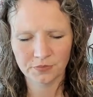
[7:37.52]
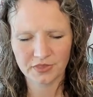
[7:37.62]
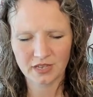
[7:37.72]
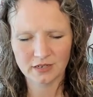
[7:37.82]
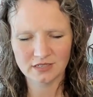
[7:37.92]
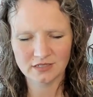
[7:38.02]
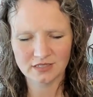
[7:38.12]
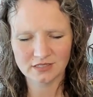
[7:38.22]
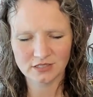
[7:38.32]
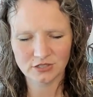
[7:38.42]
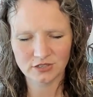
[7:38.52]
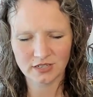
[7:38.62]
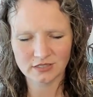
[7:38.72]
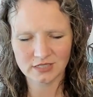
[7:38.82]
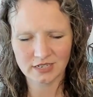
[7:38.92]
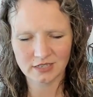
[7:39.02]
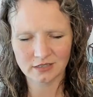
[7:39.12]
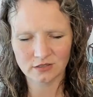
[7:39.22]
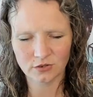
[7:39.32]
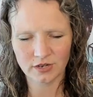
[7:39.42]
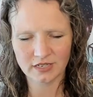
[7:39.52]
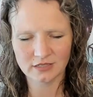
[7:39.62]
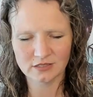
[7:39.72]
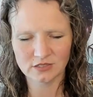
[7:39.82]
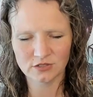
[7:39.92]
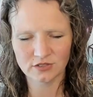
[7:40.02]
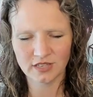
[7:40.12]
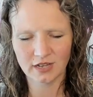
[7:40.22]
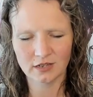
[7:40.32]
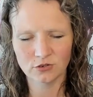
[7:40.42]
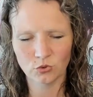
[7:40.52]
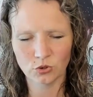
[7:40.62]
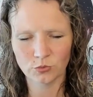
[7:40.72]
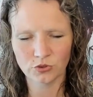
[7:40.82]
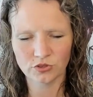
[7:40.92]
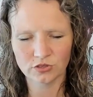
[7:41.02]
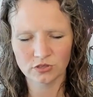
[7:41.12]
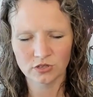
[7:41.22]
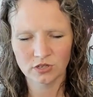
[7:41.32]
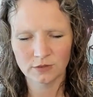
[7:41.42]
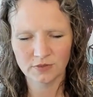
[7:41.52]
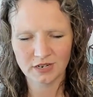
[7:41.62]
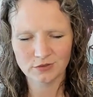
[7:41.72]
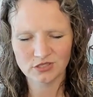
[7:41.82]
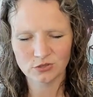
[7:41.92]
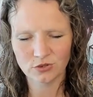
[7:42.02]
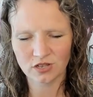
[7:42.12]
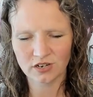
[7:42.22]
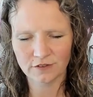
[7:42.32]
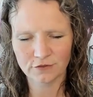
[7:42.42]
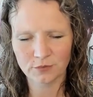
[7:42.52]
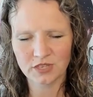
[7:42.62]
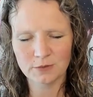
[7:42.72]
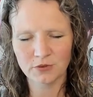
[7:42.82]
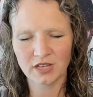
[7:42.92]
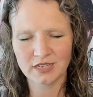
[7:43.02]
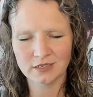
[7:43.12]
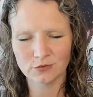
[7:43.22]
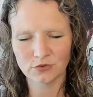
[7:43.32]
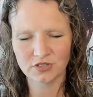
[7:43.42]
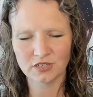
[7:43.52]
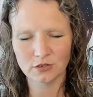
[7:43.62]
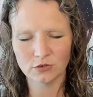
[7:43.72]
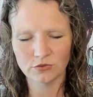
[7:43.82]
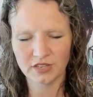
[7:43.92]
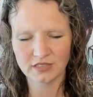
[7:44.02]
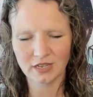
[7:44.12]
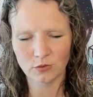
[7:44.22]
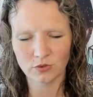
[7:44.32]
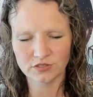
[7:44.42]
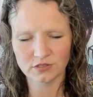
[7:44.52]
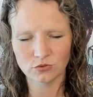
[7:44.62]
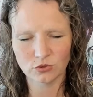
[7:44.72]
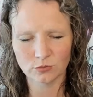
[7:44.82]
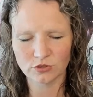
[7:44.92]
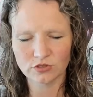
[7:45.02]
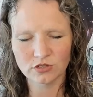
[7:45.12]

I didn't consider that psychic, though. I considered that normal. But I was so cut off from people, I didn't really know that that wasn't normal.